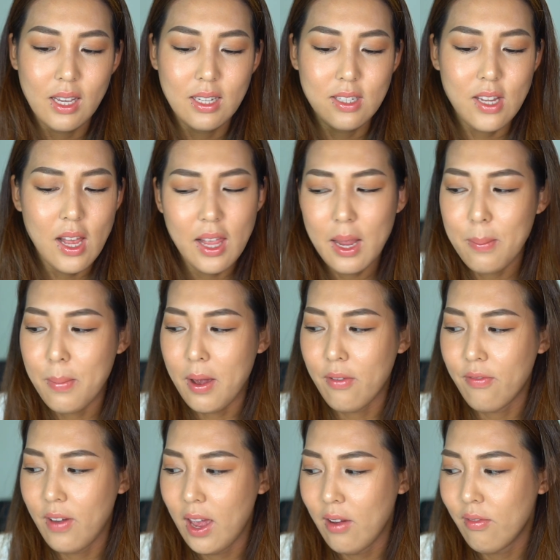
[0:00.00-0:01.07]
it's not my
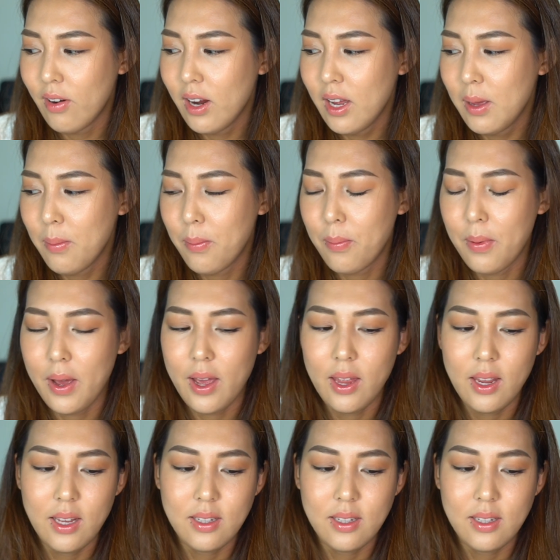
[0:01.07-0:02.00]
favorite, but